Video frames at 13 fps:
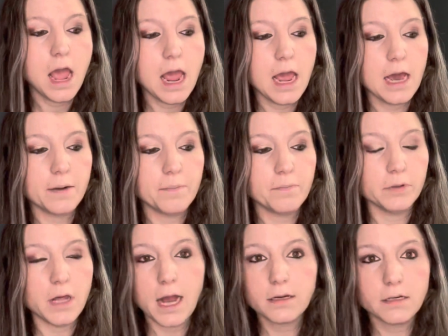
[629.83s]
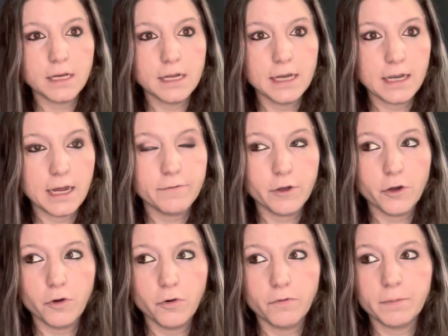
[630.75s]
and blocked any kind of
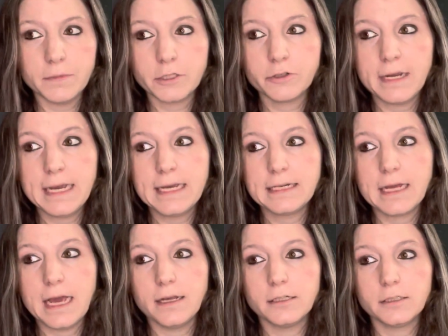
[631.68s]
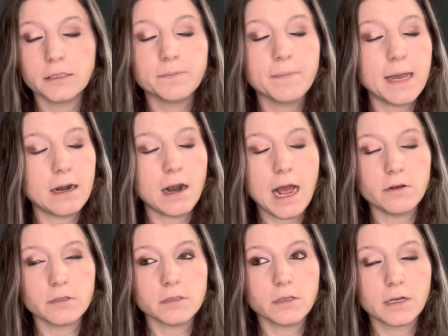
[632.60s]
view from the street and it just made our
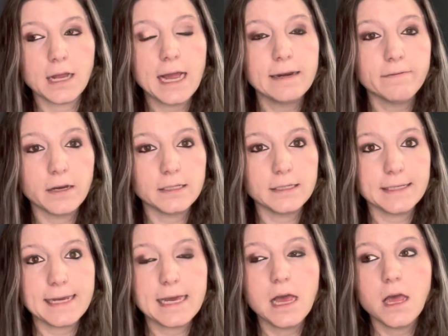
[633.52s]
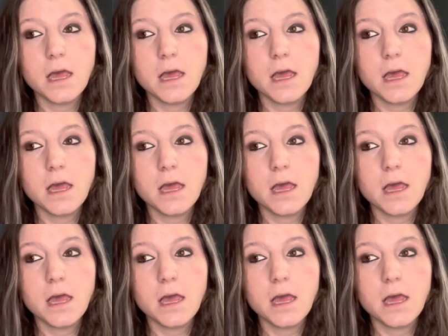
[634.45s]
house look kind of ugly